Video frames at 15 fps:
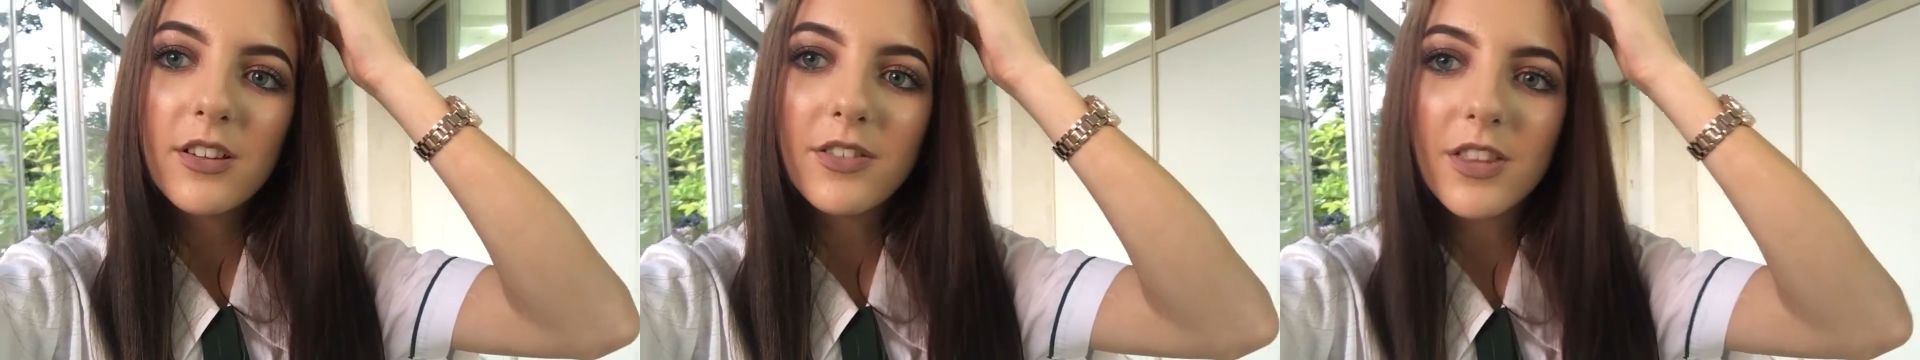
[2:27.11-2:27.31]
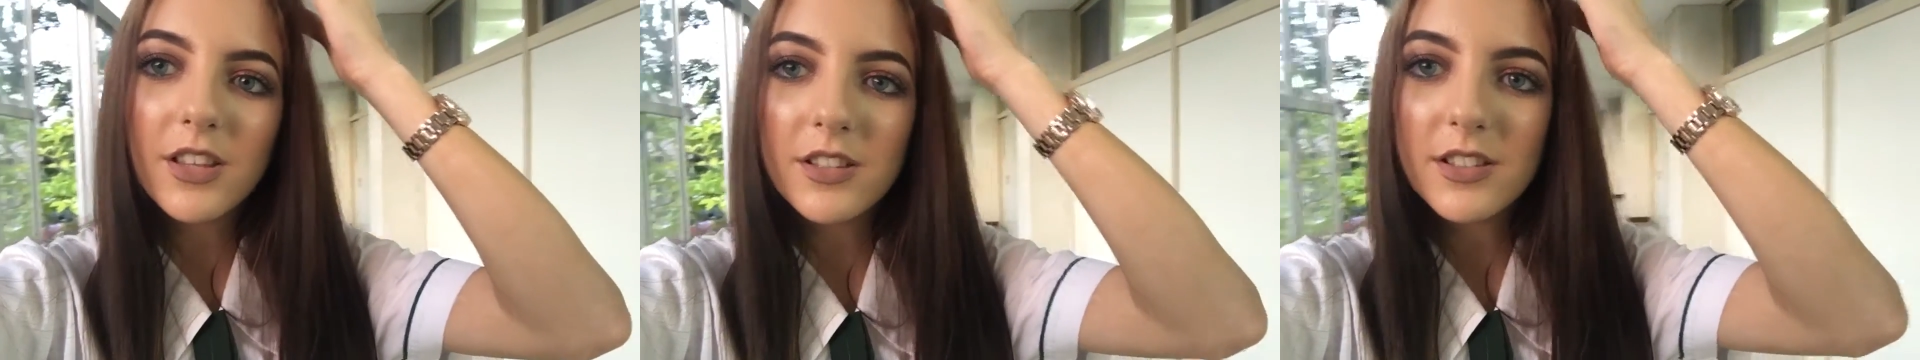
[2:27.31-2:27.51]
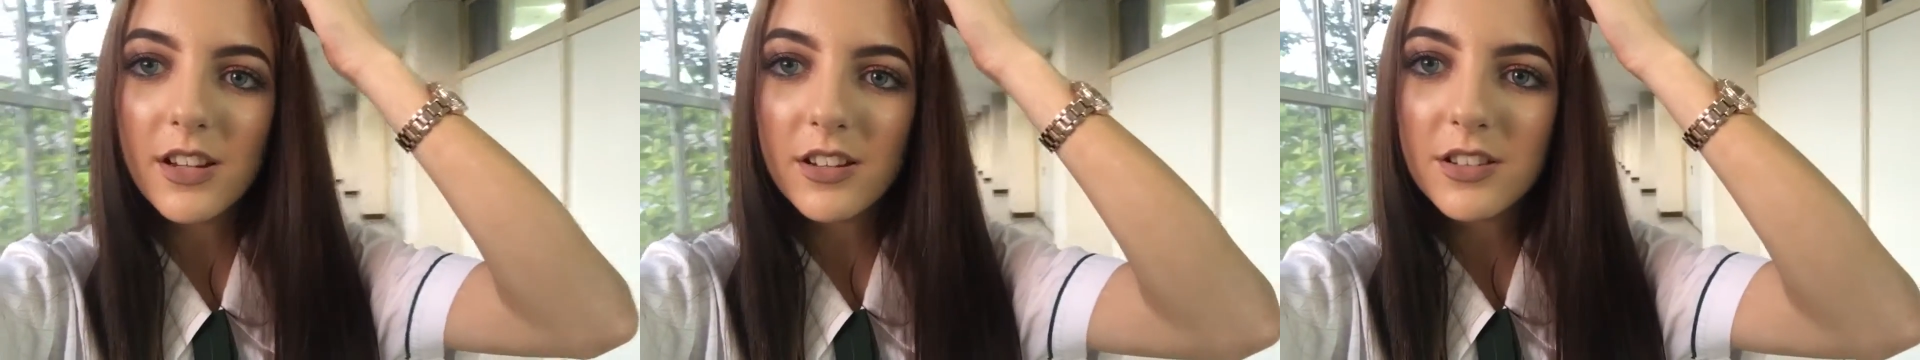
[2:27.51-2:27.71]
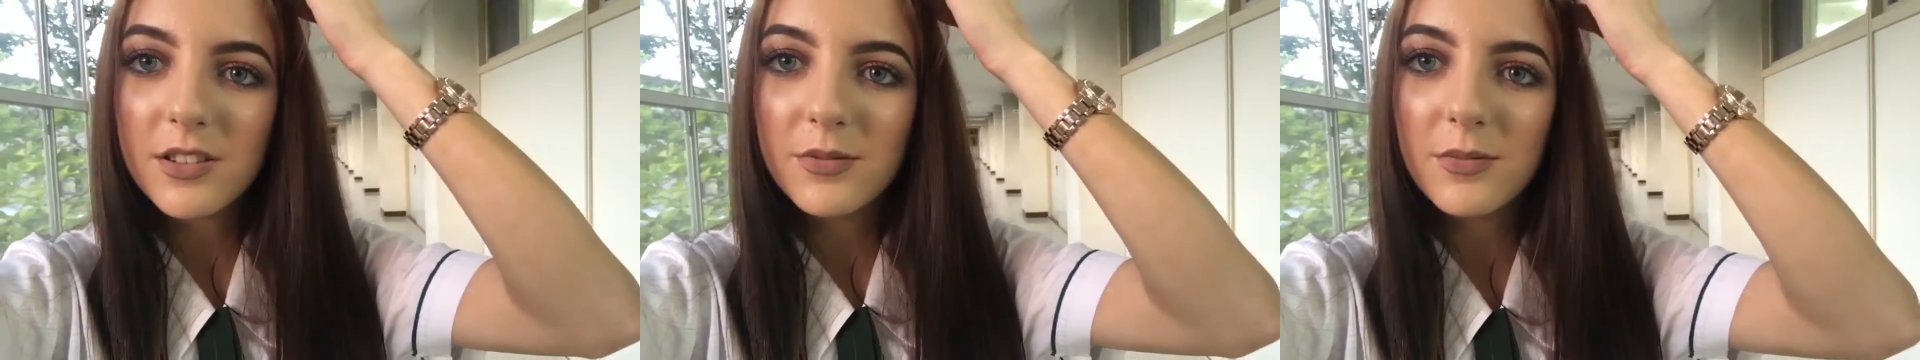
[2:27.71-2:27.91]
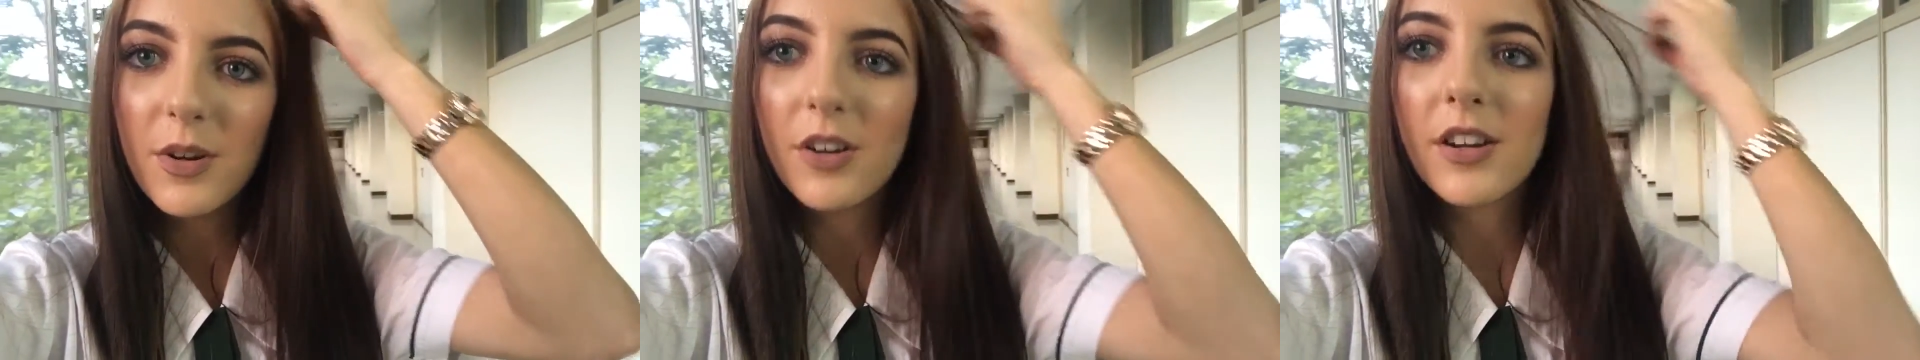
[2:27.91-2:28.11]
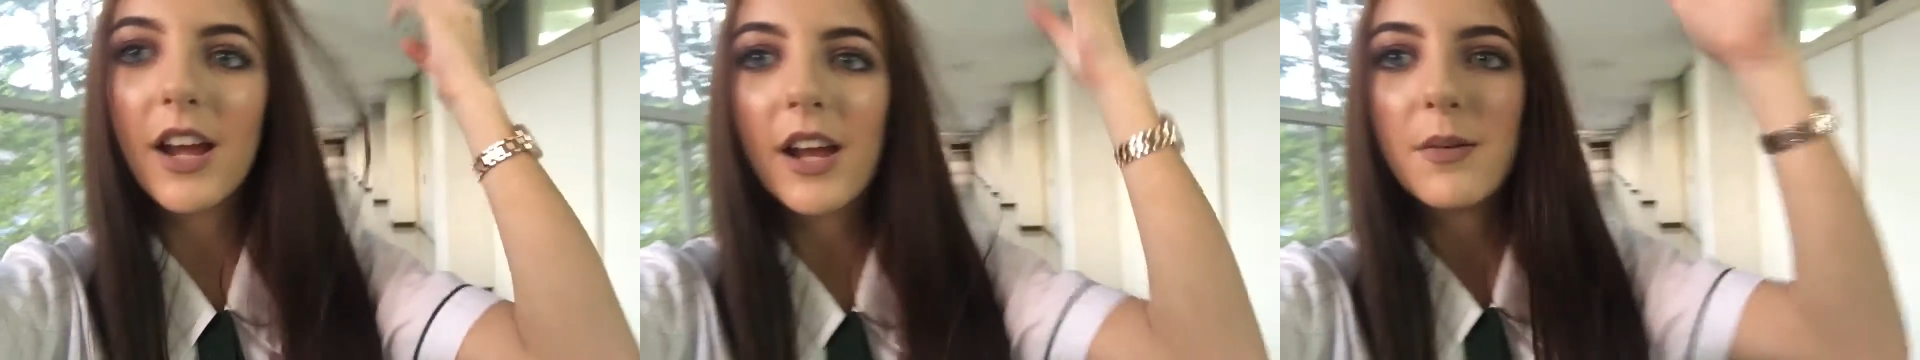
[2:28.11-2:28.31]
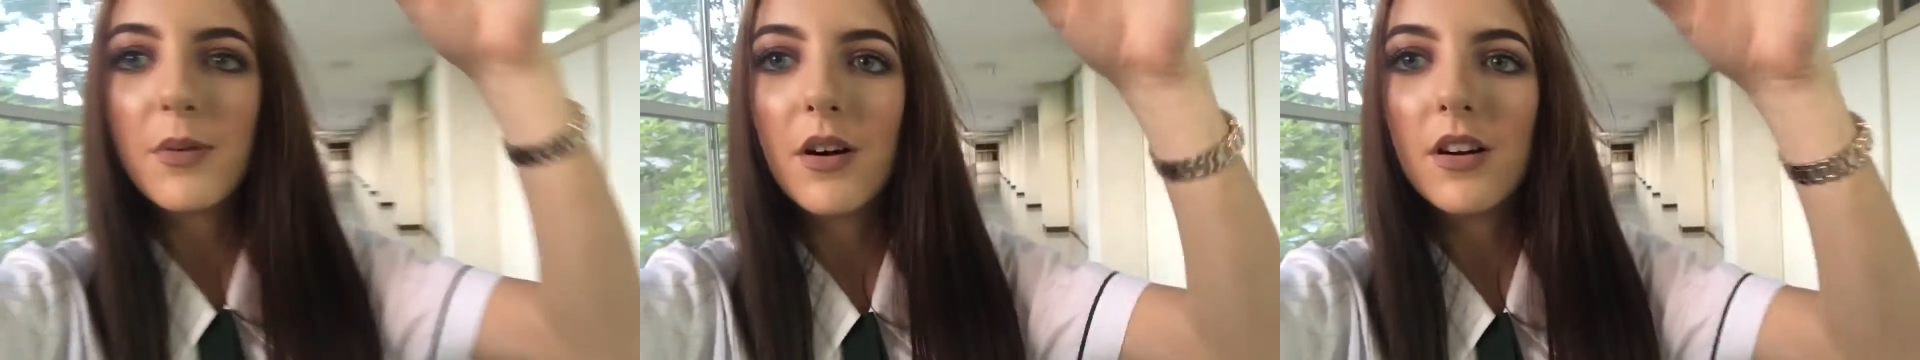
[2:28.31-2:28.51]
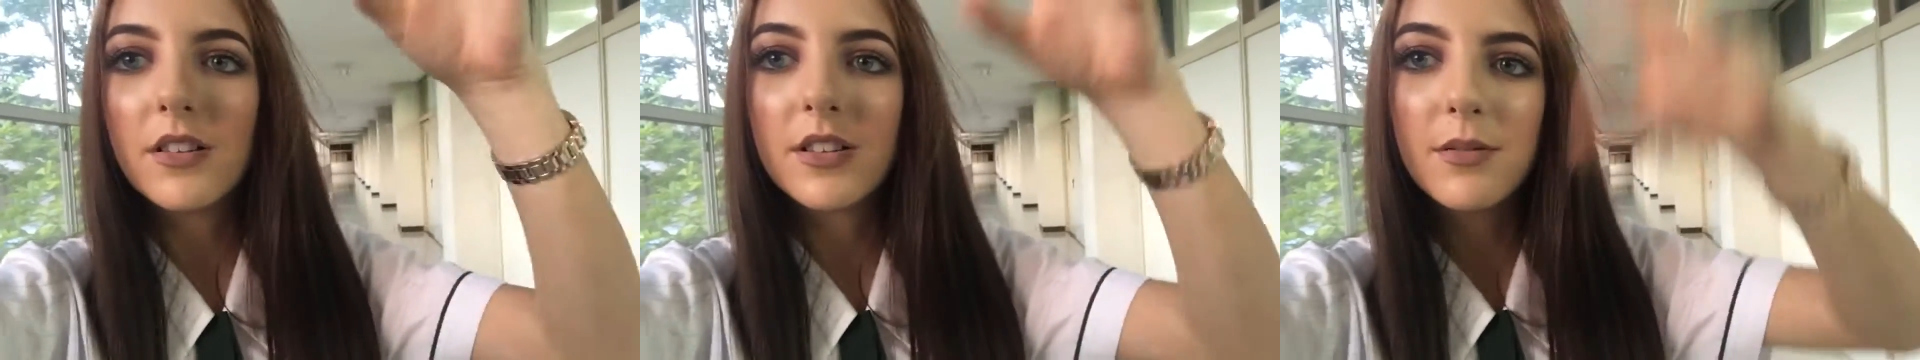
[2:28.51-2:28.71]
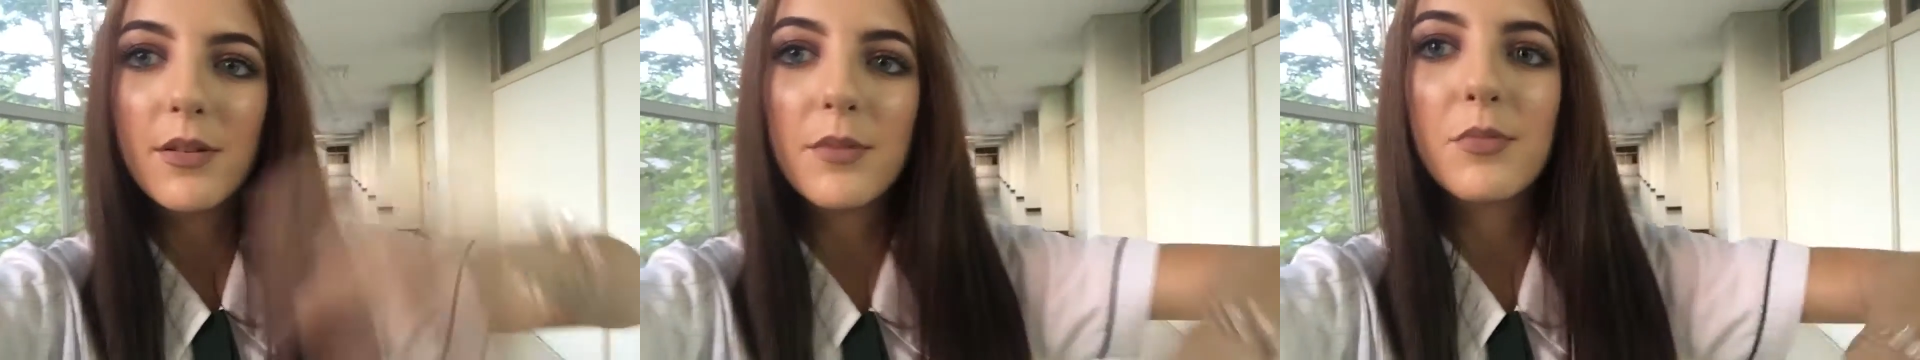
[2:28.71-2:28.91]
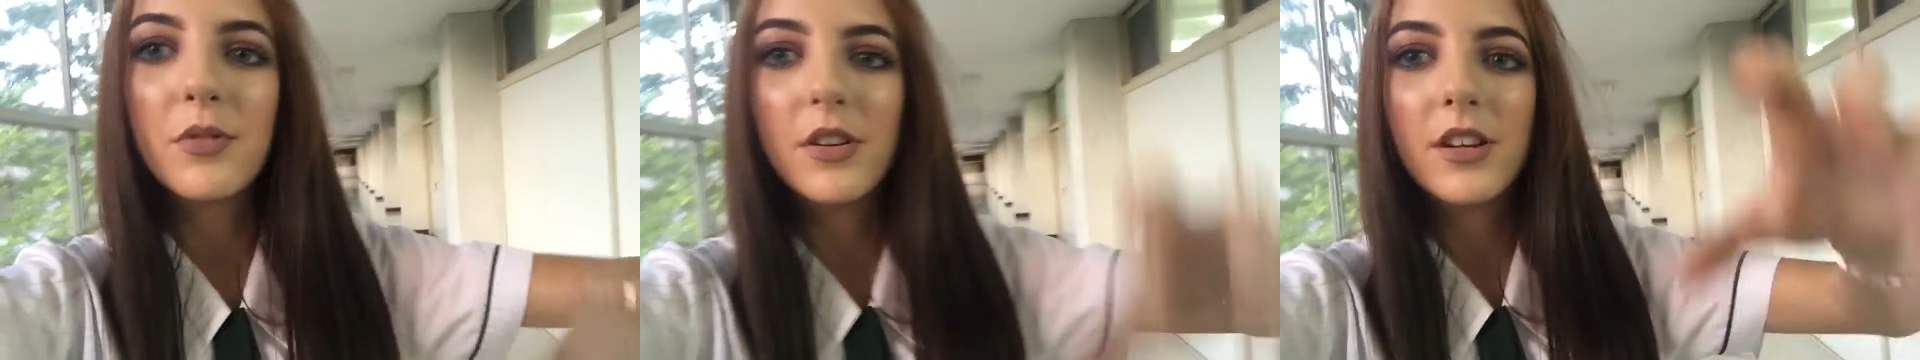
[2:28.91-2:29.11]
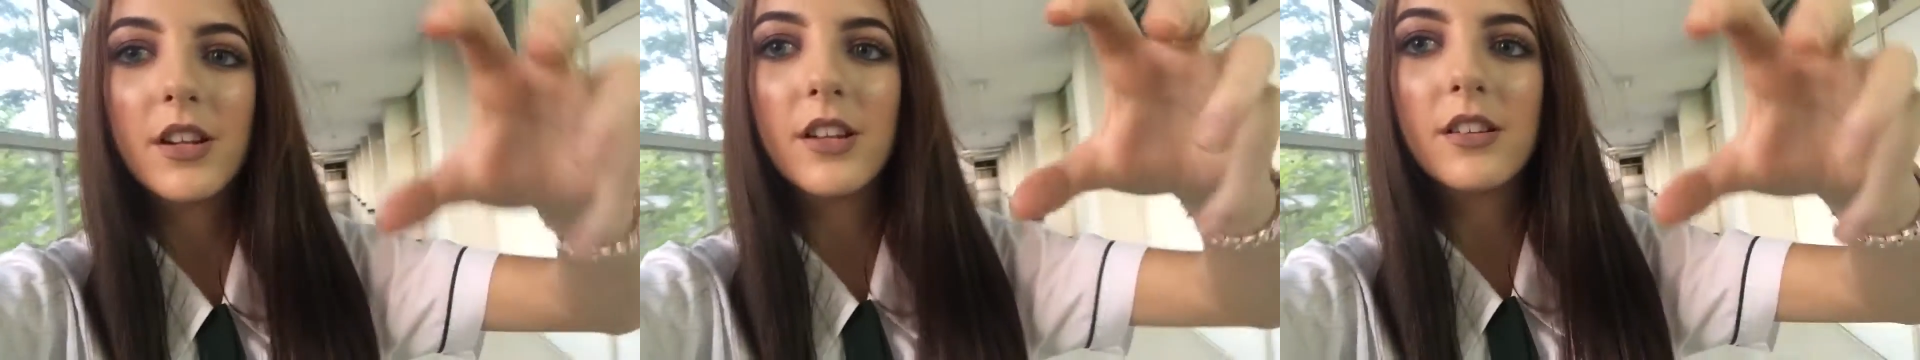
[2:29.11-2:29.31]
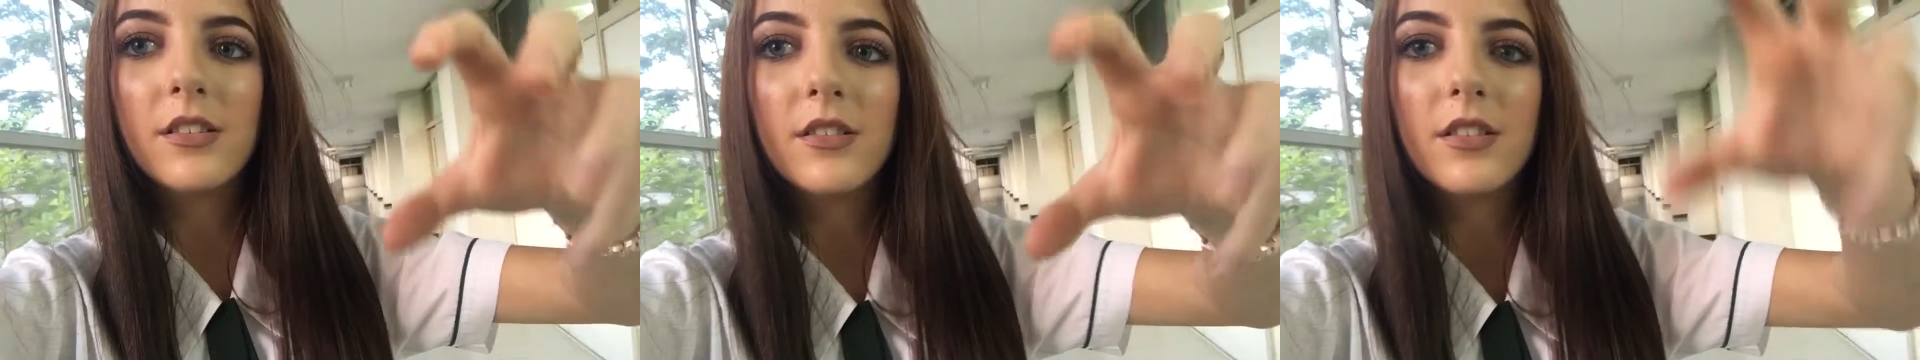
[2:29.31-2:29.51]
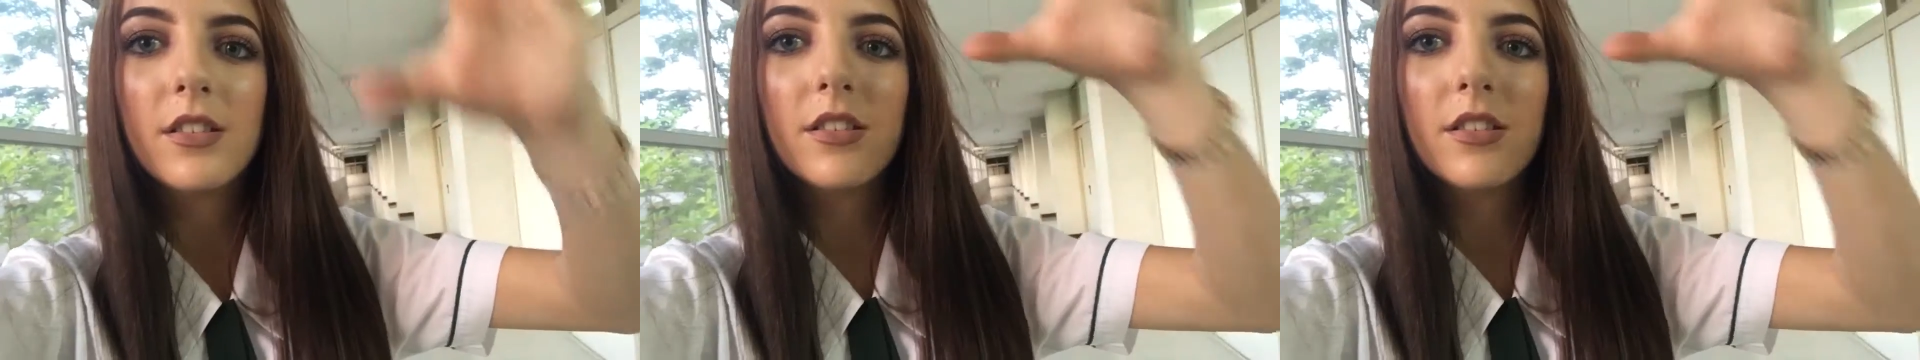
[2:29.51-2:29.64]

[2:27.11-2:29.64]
If there's like some okay parts, I might put it in